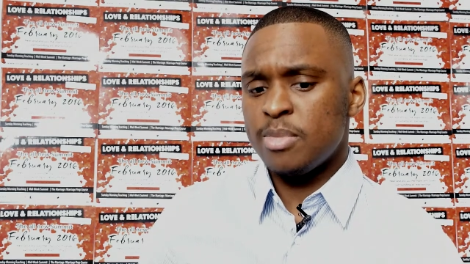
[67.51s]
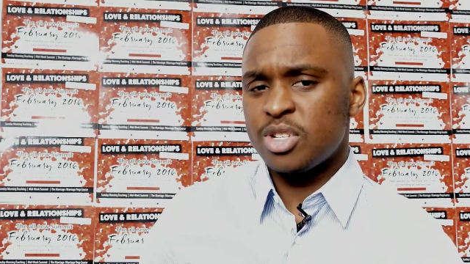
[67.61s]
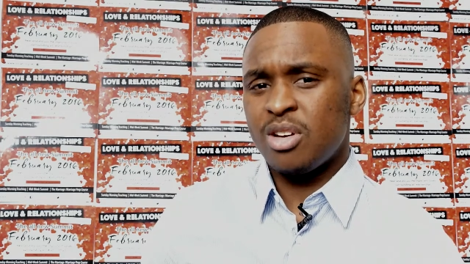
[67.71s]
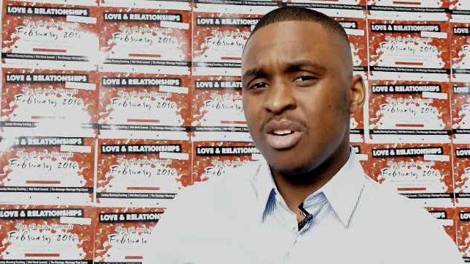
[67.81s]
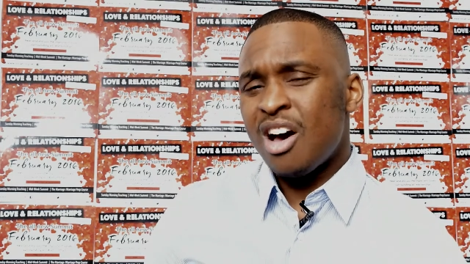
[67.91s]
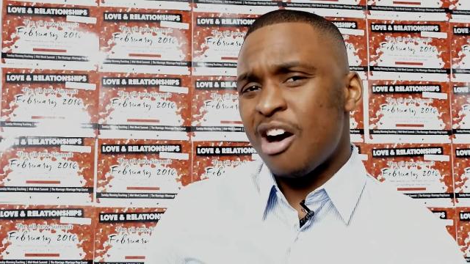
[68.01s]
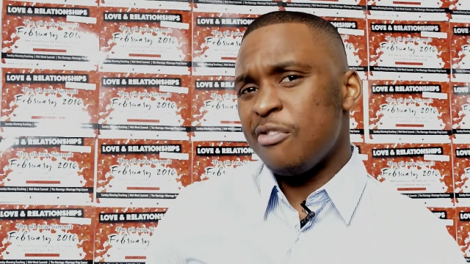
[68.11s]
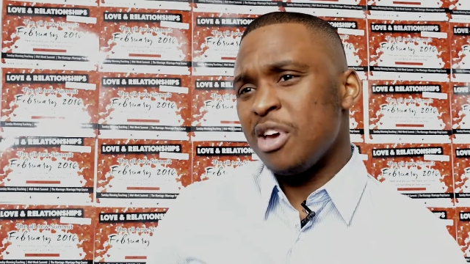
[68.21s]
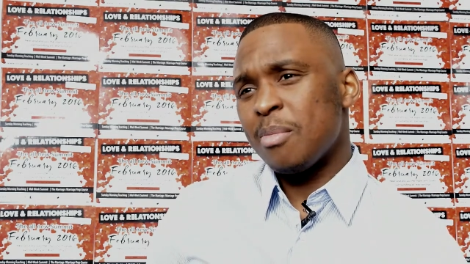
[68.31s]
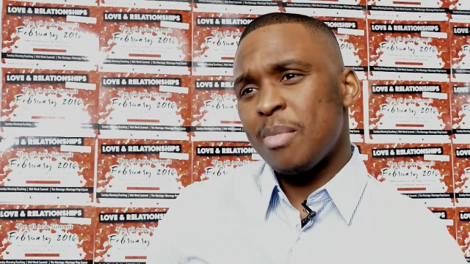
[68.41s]
So I
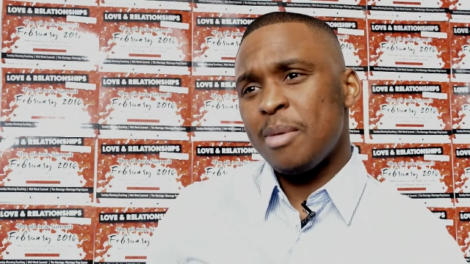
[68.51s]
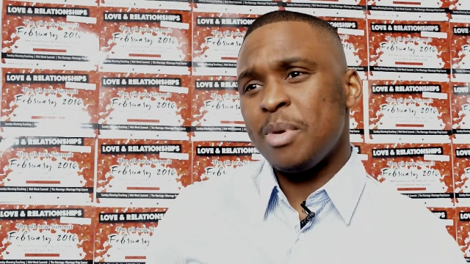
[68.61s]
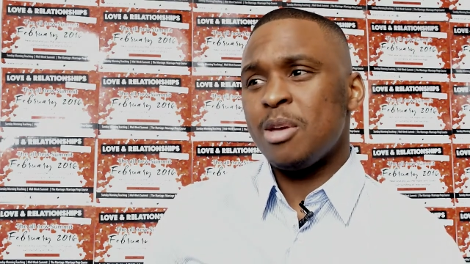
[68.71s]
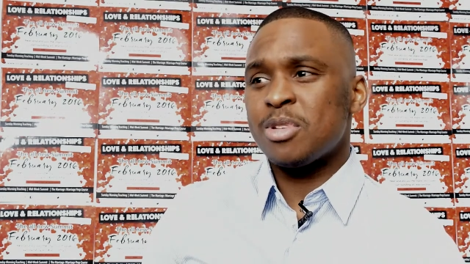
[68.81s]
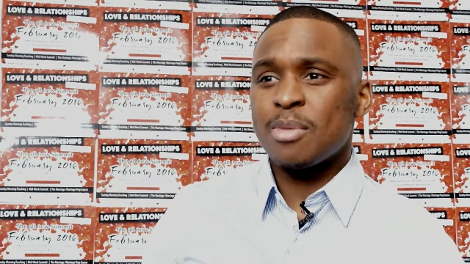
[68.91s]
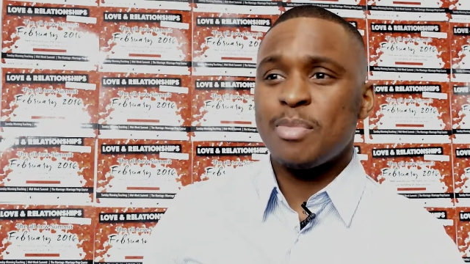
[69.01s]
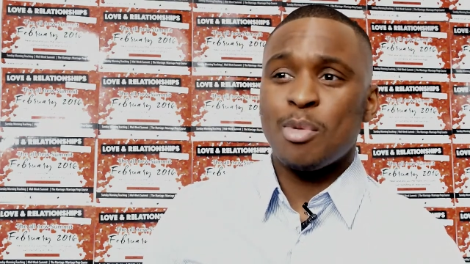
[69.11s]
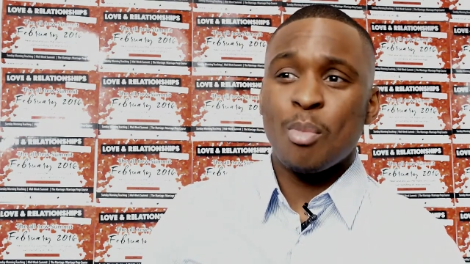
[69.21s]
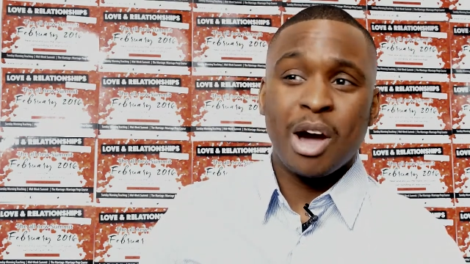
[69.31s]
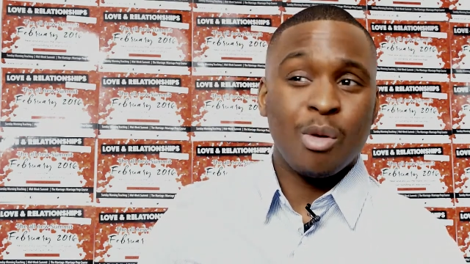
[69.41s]
think maybe some
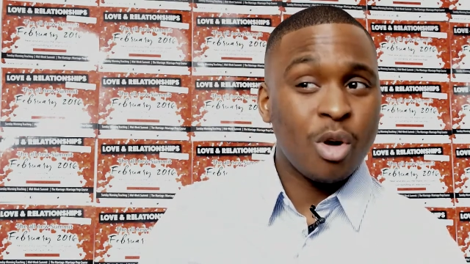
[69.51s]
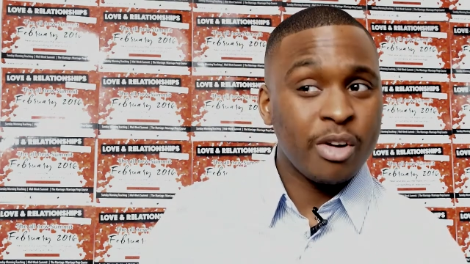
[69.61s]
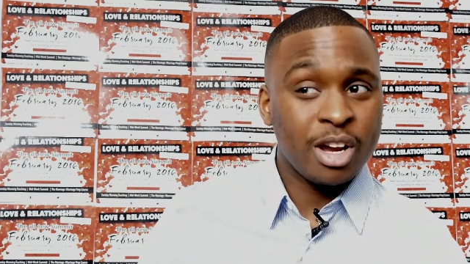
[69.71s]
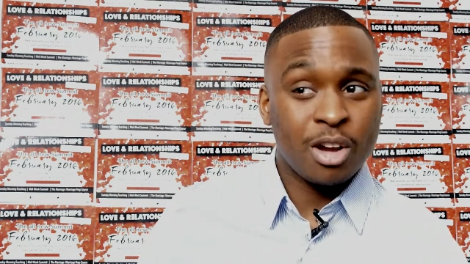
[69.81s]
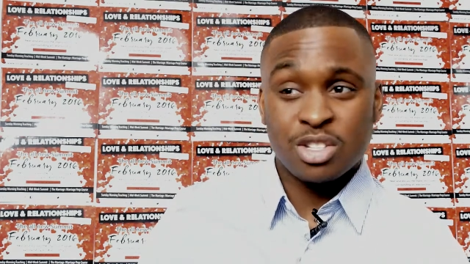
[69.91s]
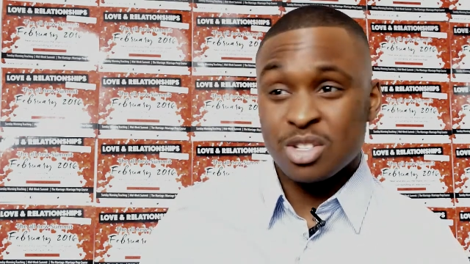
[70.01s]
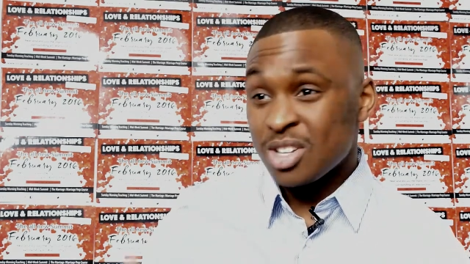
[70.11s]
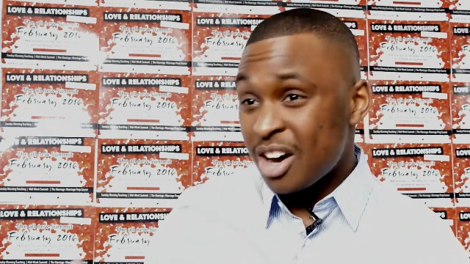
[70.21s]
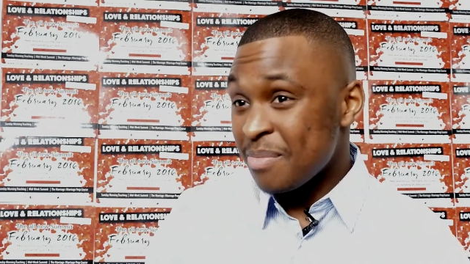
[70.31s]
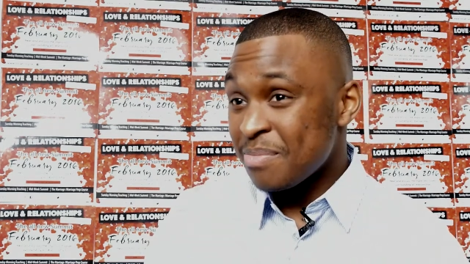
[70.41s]
people might worry because of
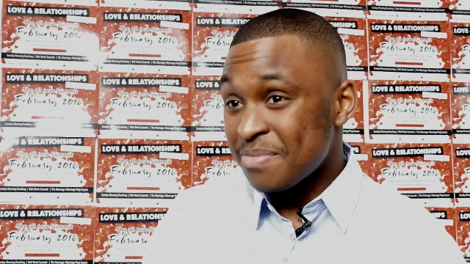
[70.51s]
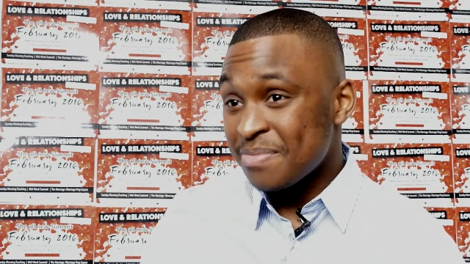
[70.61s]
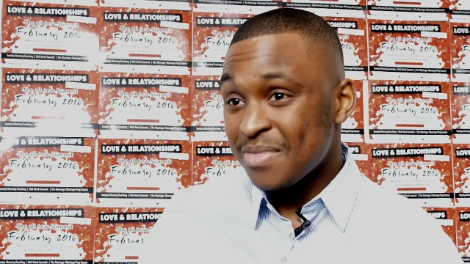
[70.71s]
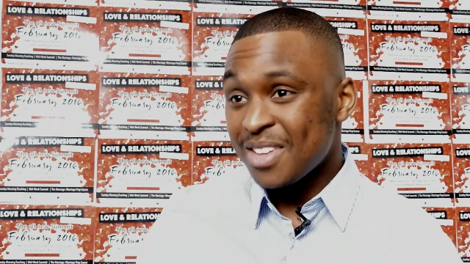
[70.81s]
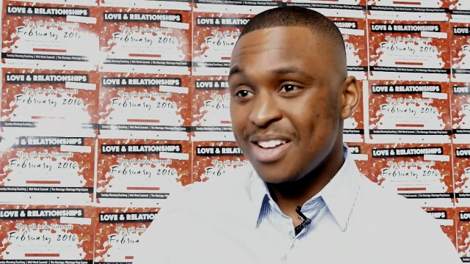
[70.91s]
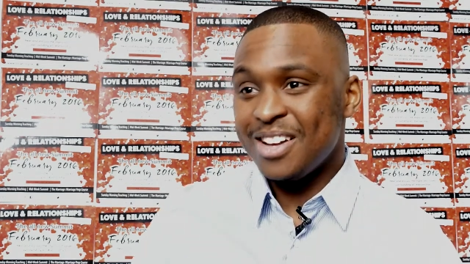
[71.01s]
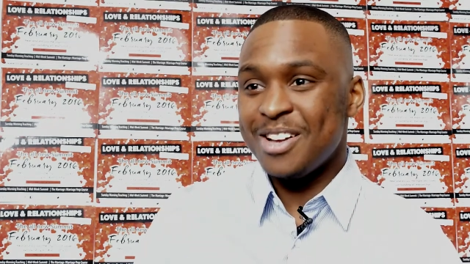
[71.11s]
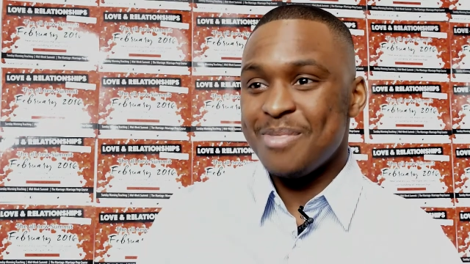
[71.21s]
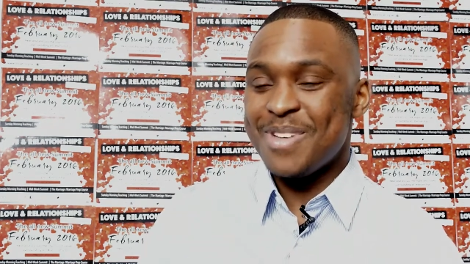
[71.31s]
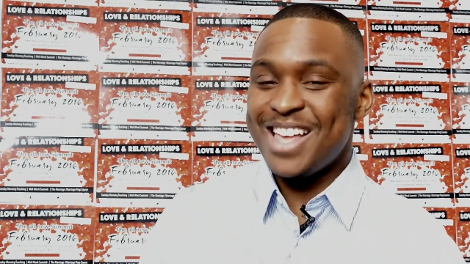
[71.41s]
time,
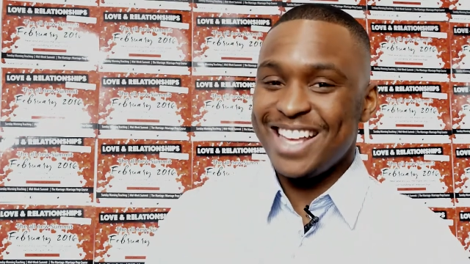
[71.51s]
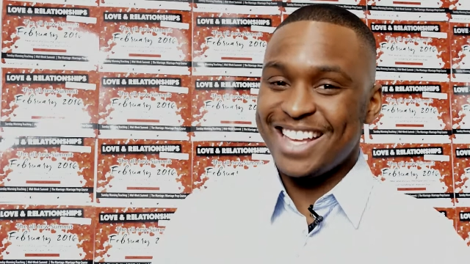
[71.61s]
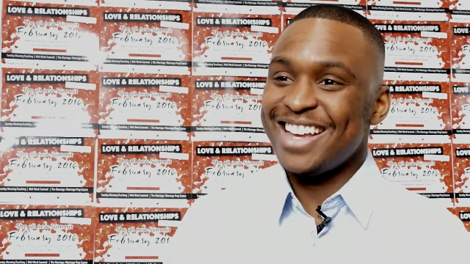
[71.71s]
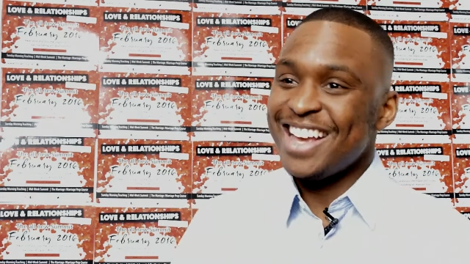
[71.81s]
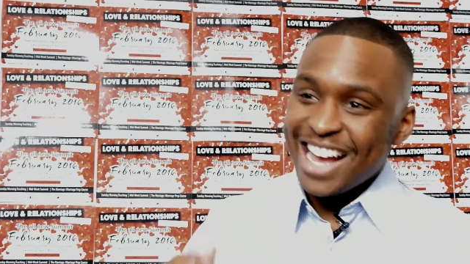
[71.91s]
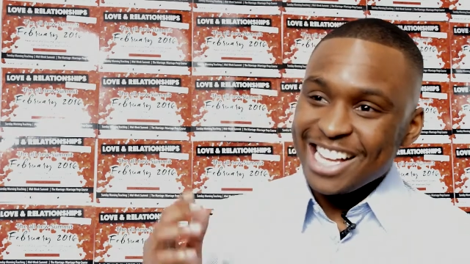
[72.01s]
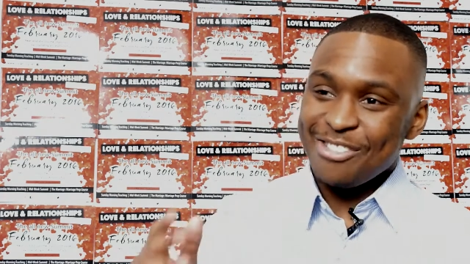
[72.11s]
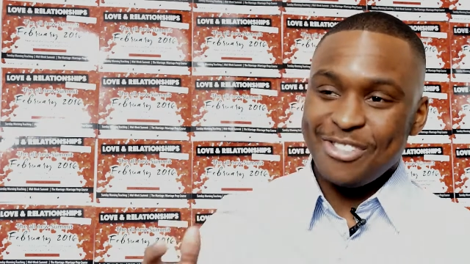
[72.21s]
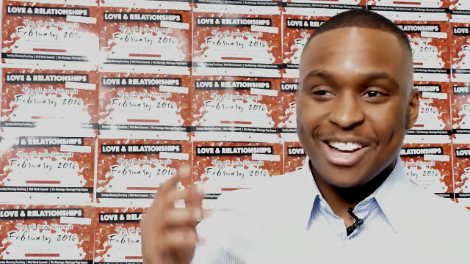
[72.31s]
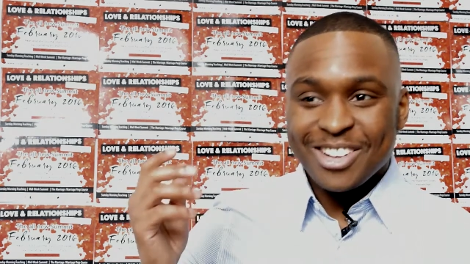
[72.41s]
and you
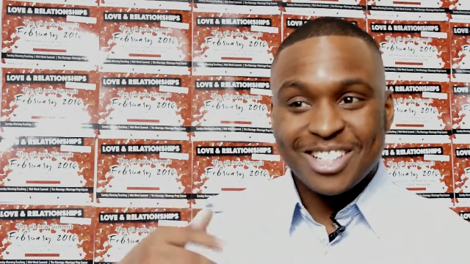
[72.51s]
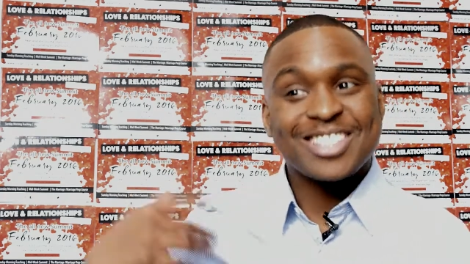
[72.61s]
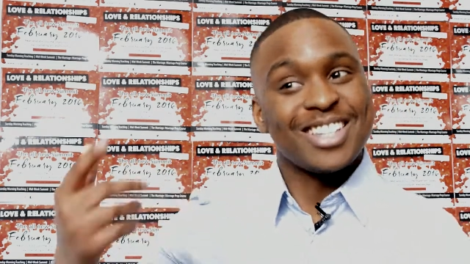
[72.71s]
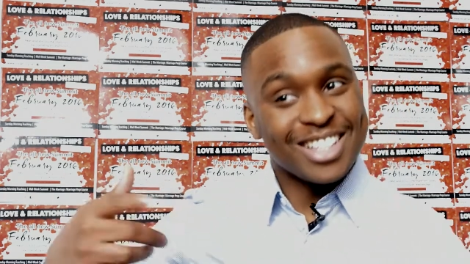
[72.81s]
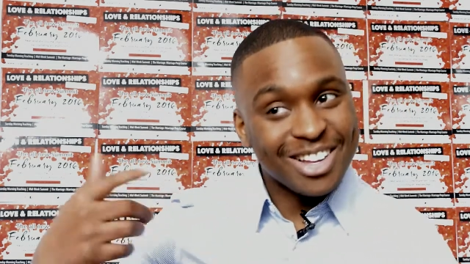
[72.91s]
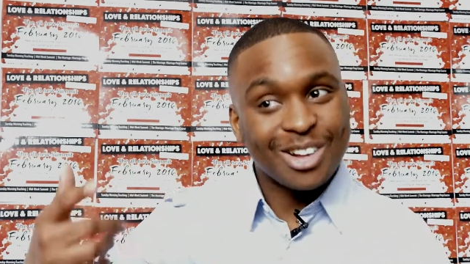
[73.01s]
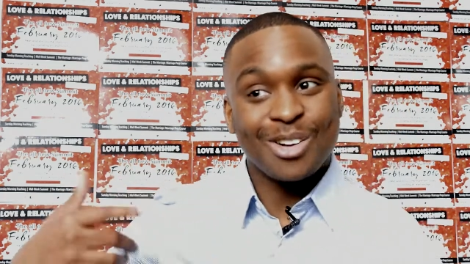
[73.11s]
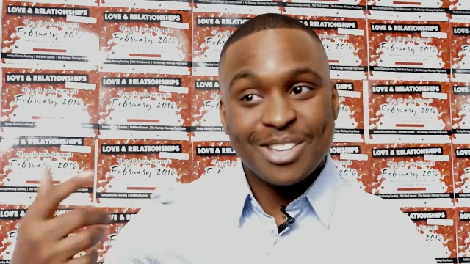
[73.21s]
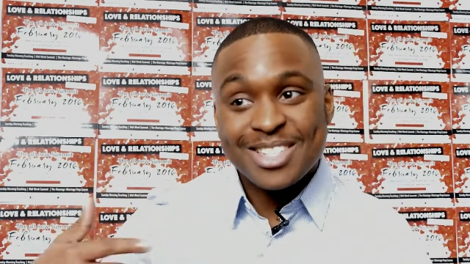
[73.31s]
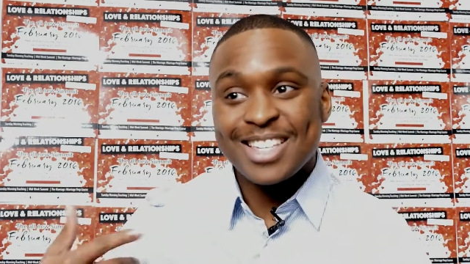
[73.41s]
think, oh, the
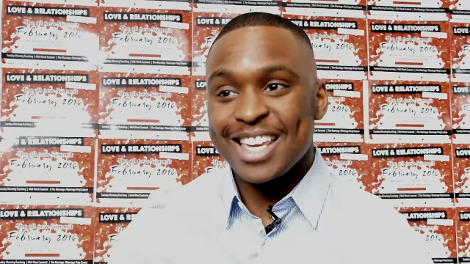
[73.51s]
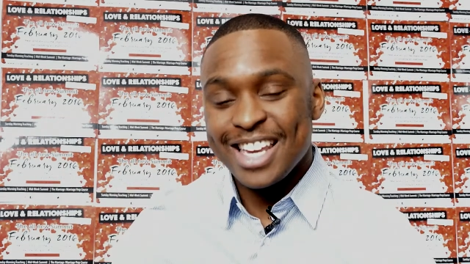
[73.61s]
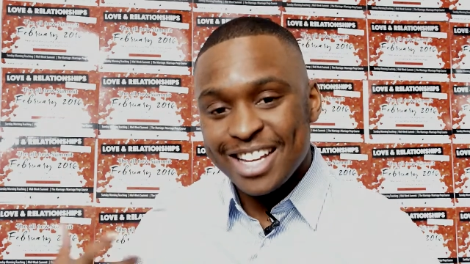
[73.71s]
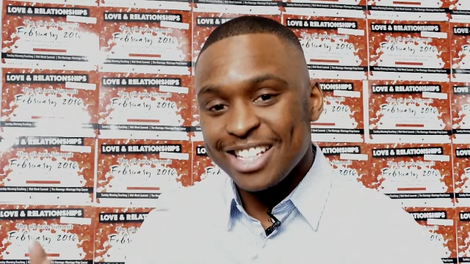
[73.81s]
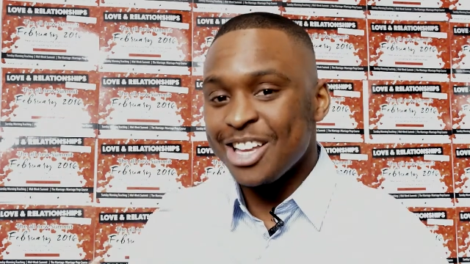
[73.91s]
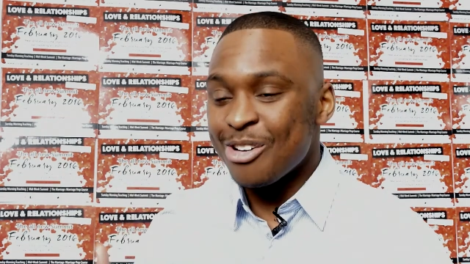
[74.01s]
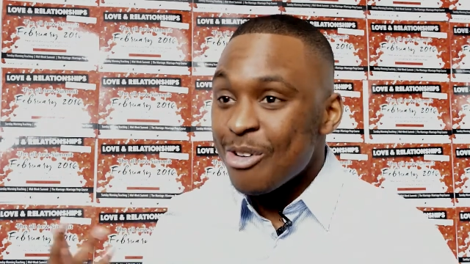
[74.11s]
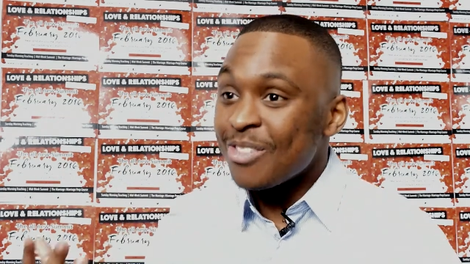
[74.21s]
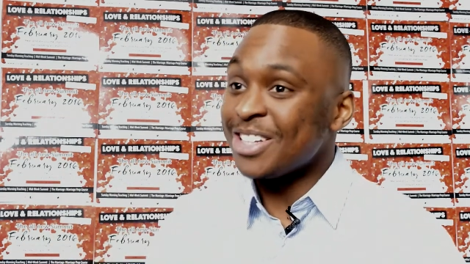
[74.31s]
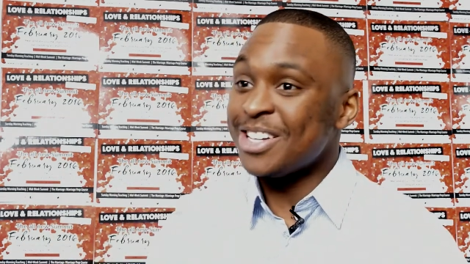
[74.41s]
clock's ticking, you know,
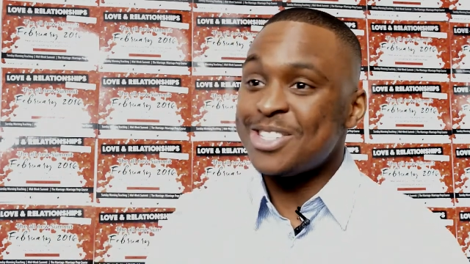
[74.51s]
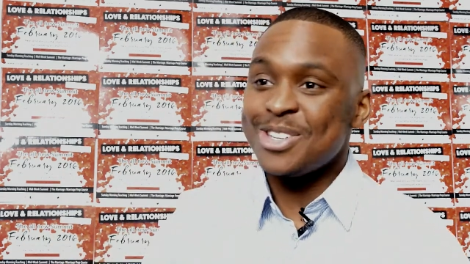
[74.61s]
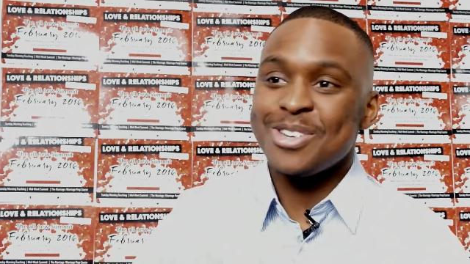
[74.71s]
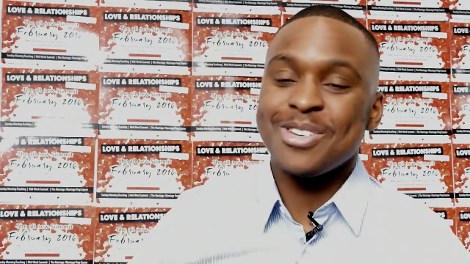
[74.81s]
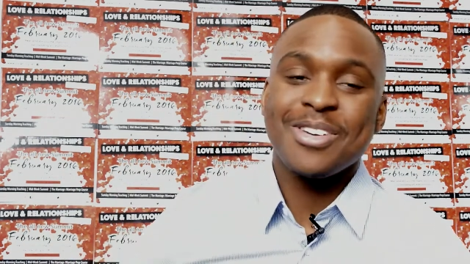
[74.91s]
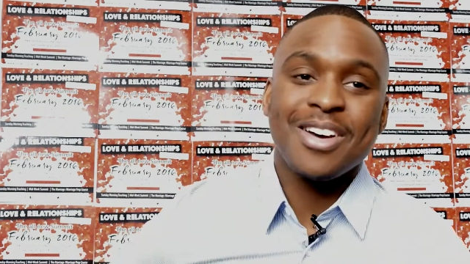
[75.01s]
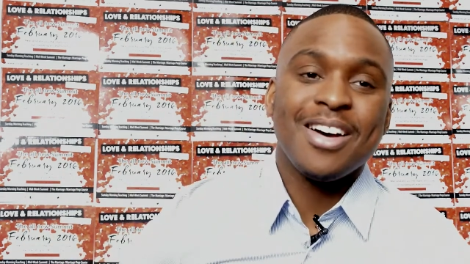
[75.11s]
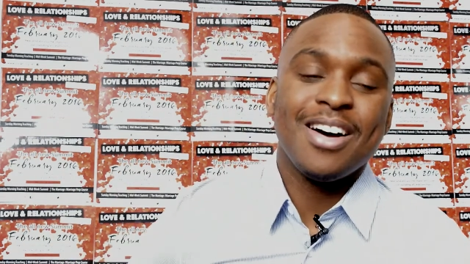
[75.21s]
what am I gonna do?